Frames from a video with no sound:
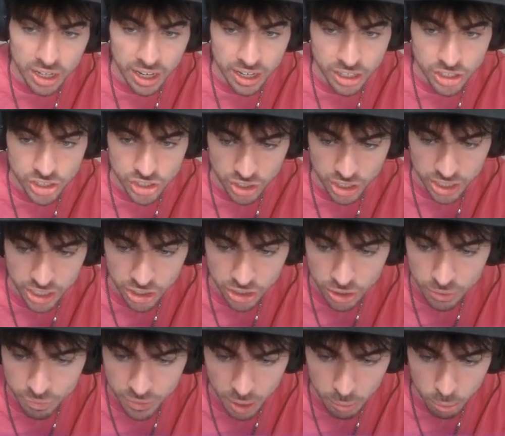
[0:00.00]
I can just click
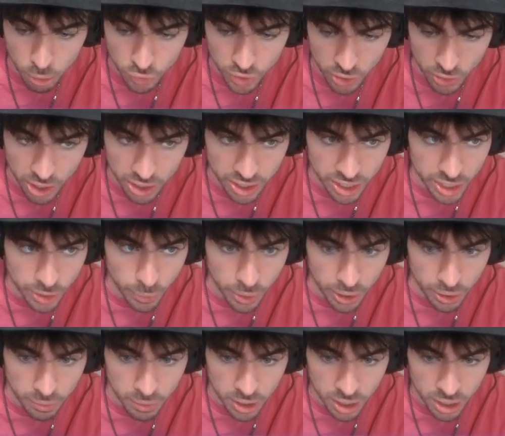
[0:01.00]
here and move it around
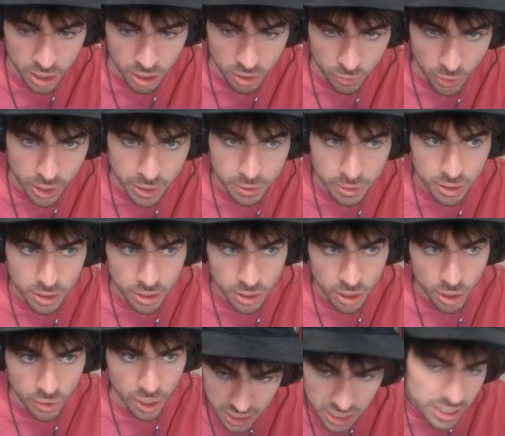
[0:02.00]
anywhere, right?
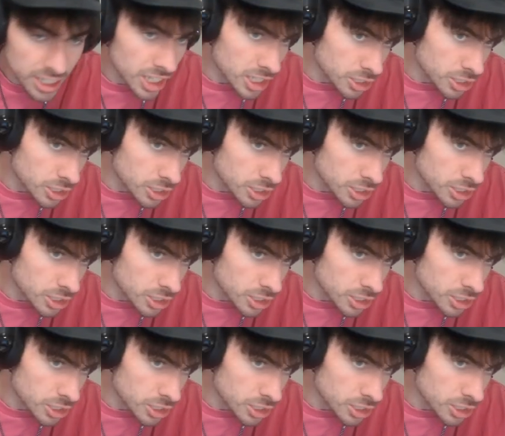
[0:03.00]
Okay, next we